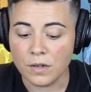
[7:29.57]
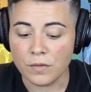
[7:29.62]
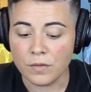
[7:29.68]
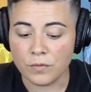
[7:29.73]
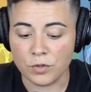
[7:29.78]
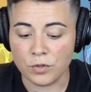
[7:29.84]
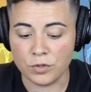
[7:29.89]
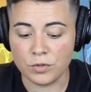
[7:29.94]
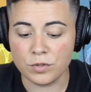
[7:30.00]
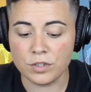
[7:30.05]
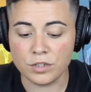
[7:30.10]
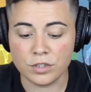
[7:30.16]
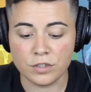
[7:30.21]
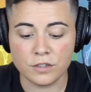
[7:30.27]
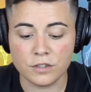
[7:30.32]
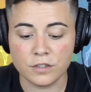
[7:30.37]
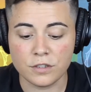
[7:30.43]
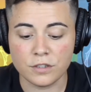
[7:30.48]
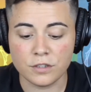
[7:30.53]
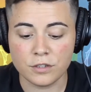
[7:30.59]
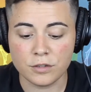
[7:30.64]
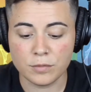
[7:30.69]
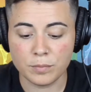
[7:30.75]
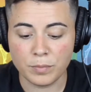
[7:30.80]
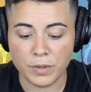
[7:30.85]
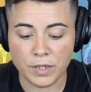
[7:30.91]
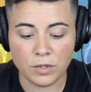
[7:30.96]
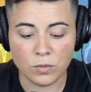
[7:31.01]
for you to just
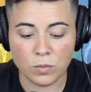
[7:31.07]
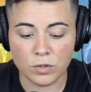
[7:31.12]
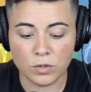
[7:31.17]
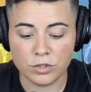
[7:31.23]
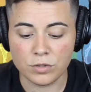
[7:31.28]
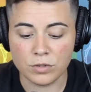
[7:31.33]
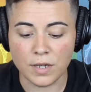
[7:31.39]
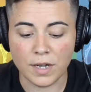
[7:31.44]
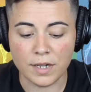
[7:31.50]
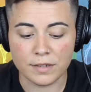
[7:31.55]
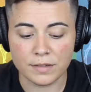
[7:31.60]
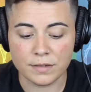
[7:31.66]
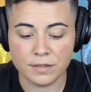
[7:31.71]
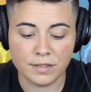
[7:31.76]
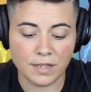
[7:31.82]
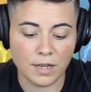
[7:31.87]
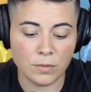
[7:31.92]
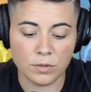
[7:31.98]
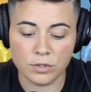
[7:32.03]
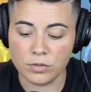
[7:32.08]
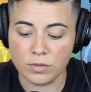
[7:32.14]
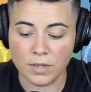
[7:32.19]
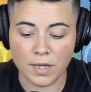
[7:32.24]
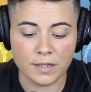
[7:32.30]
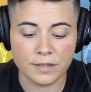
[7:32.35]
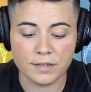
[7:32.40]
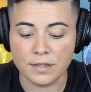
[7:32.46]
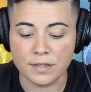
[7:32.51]
speak what you gotta
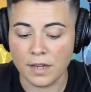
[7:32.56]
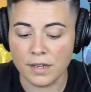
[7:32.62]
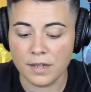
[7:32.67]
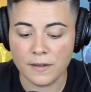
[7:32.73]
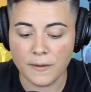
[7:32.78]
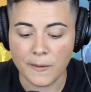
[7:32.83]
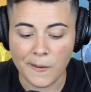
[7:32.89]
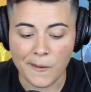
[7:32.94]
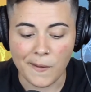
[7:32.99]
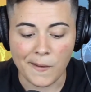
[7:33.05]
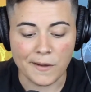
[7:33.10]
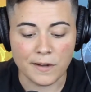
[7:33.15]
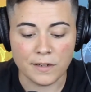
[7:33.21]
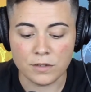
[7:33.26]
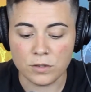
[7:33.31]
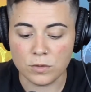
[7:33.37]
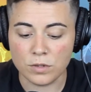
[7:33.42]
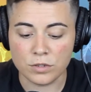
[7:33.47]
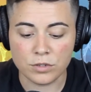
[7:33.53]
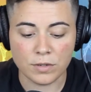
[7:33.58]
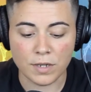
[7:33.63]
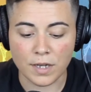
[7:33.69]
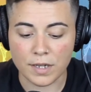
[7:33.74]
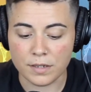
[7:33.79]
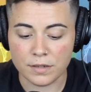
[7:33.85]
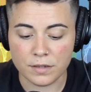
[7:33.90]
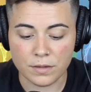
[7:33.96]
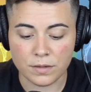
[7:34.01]
say and do what you
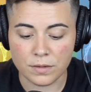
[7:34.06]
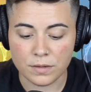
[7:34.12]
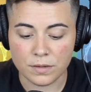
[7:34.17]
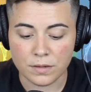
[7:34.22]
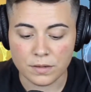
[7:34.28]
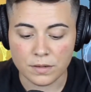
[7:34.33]
gotta do.